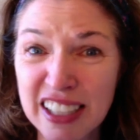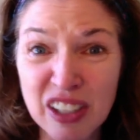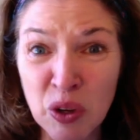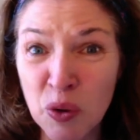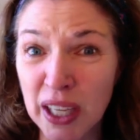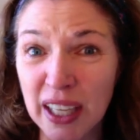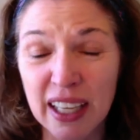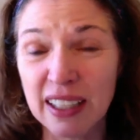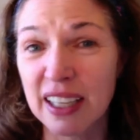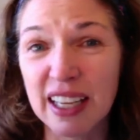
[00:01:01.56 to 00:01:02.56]
just hooey.
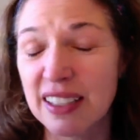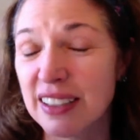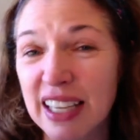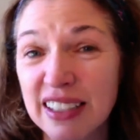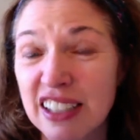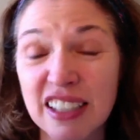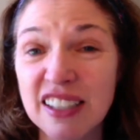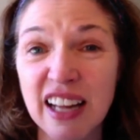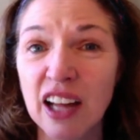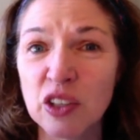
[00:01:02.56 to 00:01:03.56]
It's
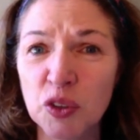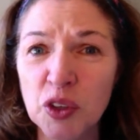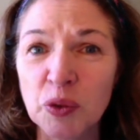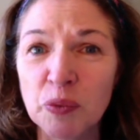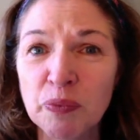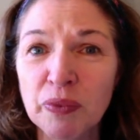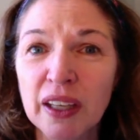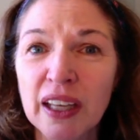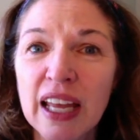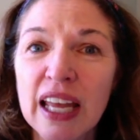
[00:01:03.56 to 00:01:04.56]
just not true.
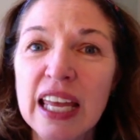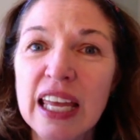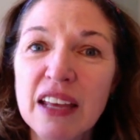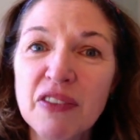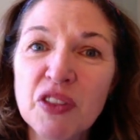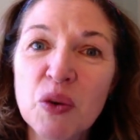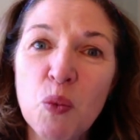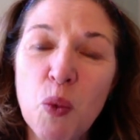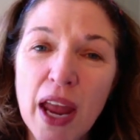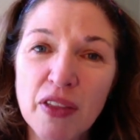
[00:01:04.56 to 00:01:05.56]
If the
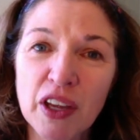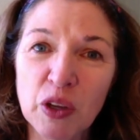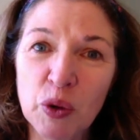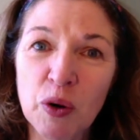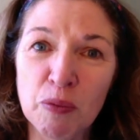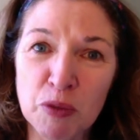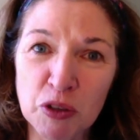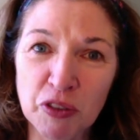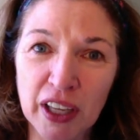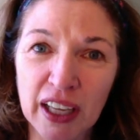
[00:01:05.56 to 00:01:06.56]
way that you are
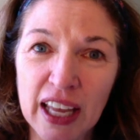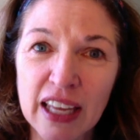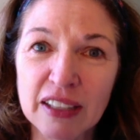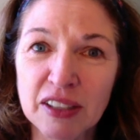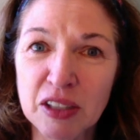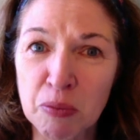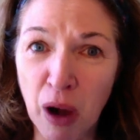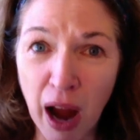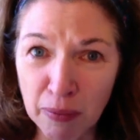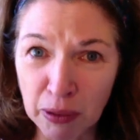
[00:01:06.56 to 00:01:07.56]
moving is the
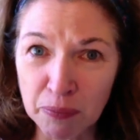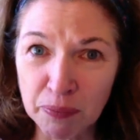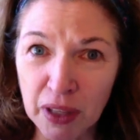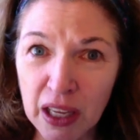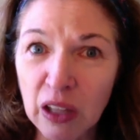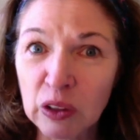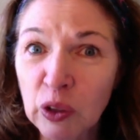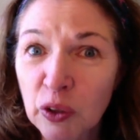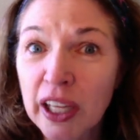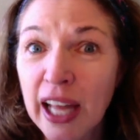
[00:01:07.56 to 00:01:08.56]
problem,
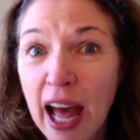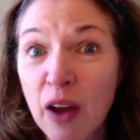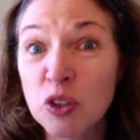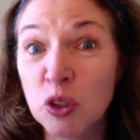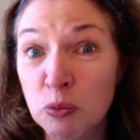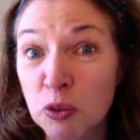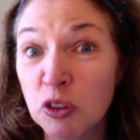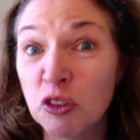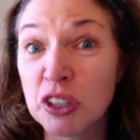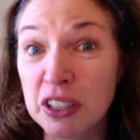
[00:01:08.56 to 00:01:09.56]
learning how to
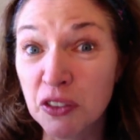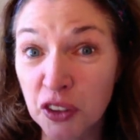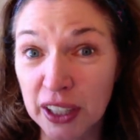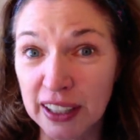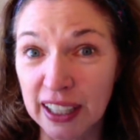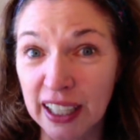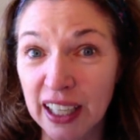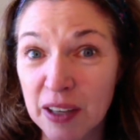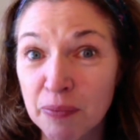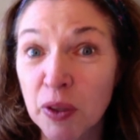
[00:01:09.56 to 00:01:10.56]
move differently
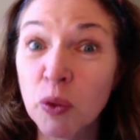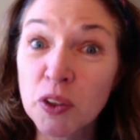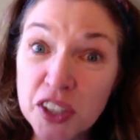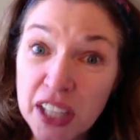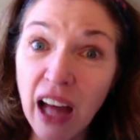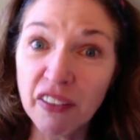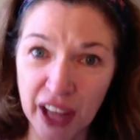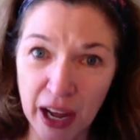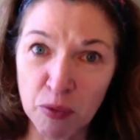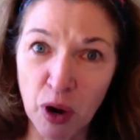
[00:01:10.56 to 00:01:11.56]
will solve
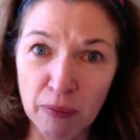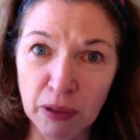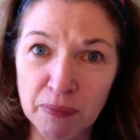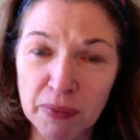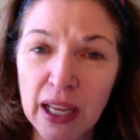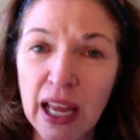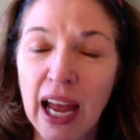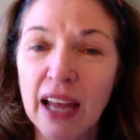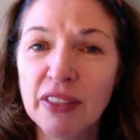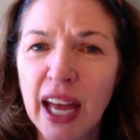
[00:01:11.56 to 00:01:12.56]
that problem.
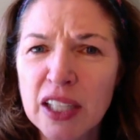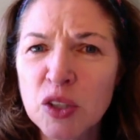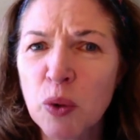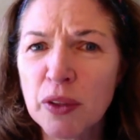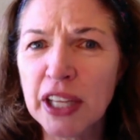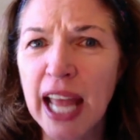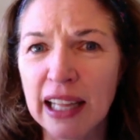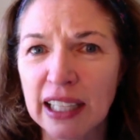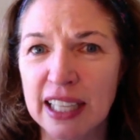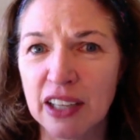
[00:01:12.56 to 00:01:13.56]
And that's what the
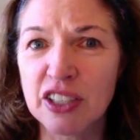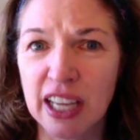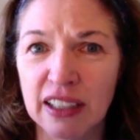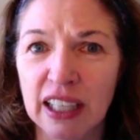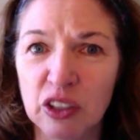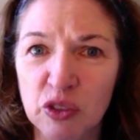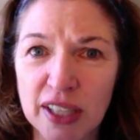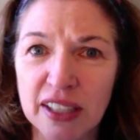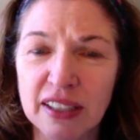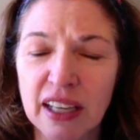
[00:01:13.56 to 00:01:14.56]
Alexander Technique
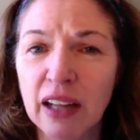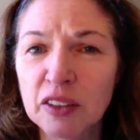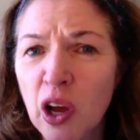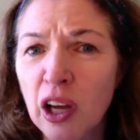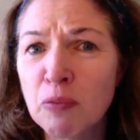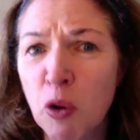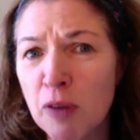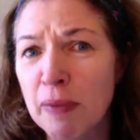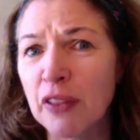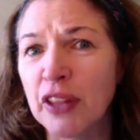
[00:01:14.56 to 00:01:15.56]
addresses. And I'll talk more
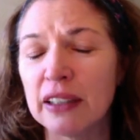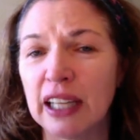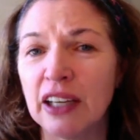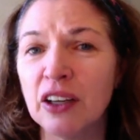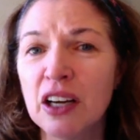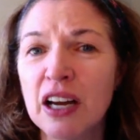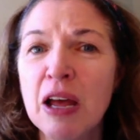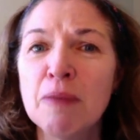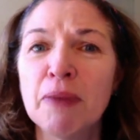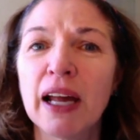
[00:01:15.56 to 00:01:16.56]
about that later.
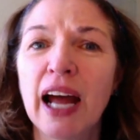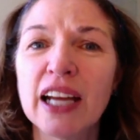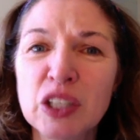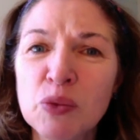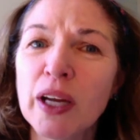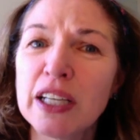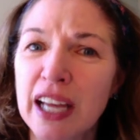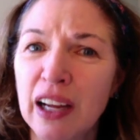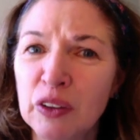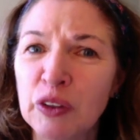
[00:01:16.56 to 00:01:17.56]
But I just want to
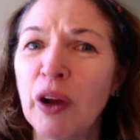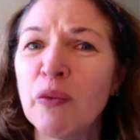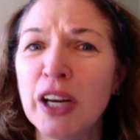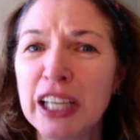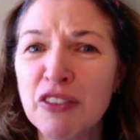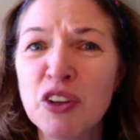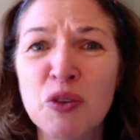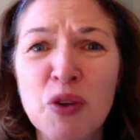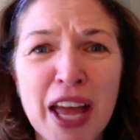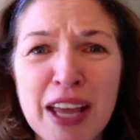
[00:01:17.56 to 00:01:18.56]
tell you, I want to give
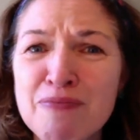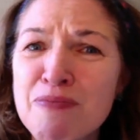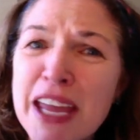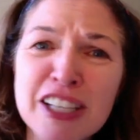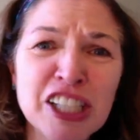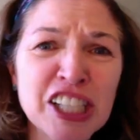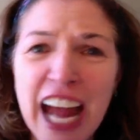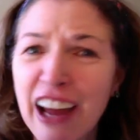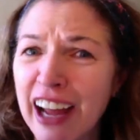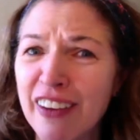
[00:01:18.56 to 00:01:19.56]
you a big
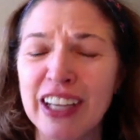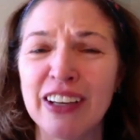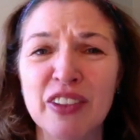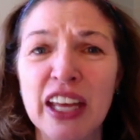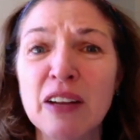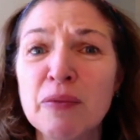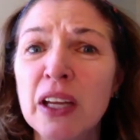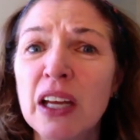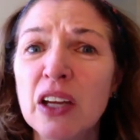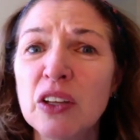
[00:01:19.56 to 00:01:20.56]
shout out here that
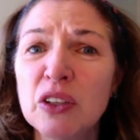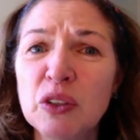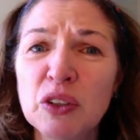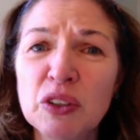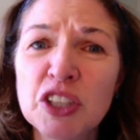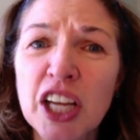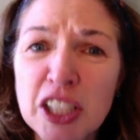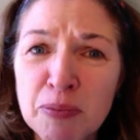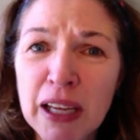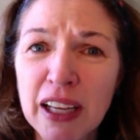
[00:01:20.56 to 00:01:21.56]

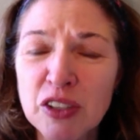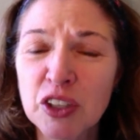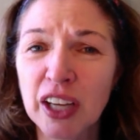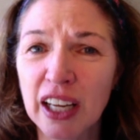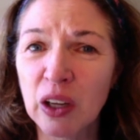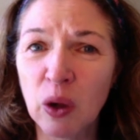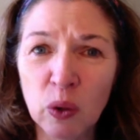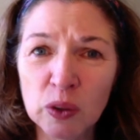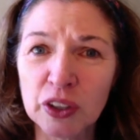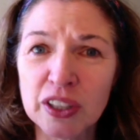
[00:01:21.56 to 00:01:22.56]
just because you're getting
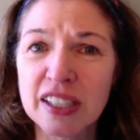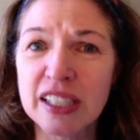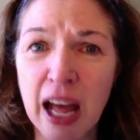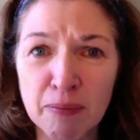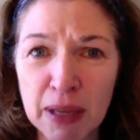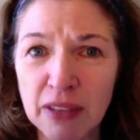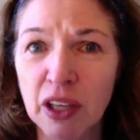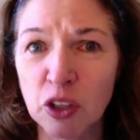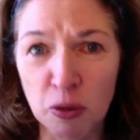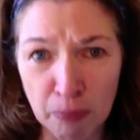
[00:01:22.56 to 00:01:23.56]
older does not mean
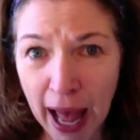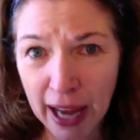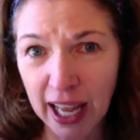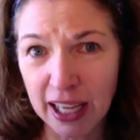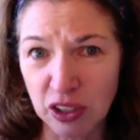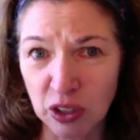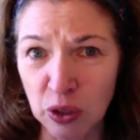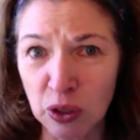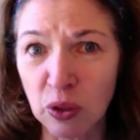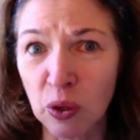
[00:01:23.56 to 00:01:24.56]
that your back has to
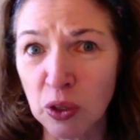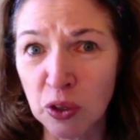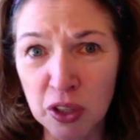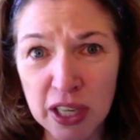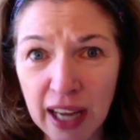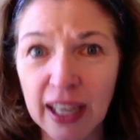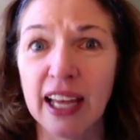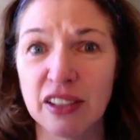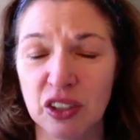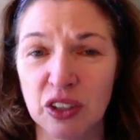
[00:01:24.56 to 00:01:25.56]
hurt or your neck
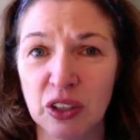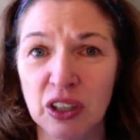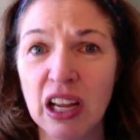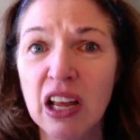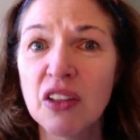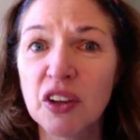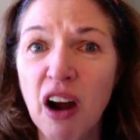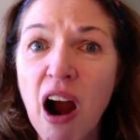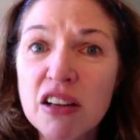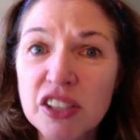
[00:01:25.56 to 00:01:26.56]
has to hurt.
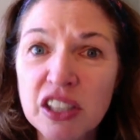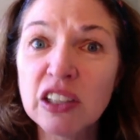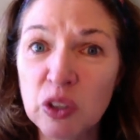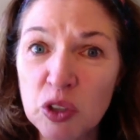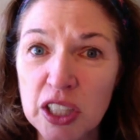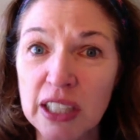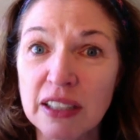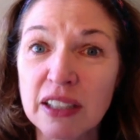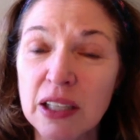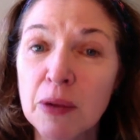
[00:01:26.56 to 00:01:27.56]
There are
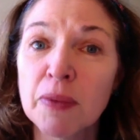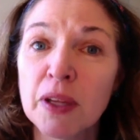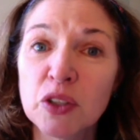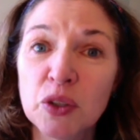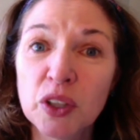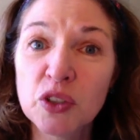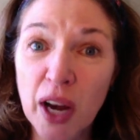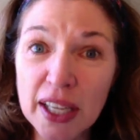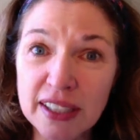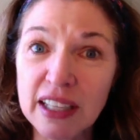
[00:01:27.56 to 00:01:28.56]
solutions to
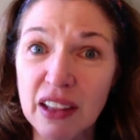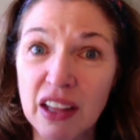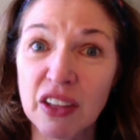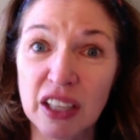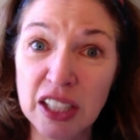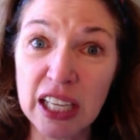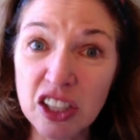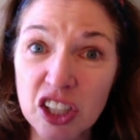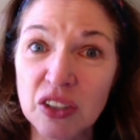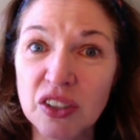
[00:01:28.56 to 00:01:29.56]
address these
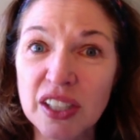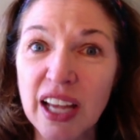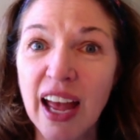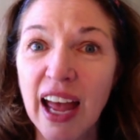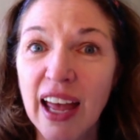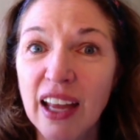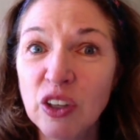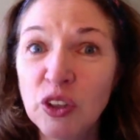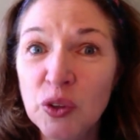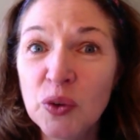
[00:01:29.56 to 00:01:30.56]
issues, and
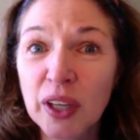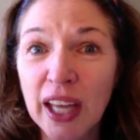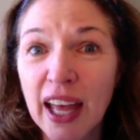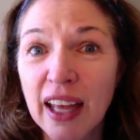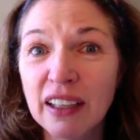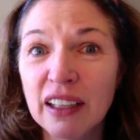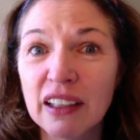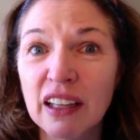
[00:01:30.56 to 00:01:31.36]
you can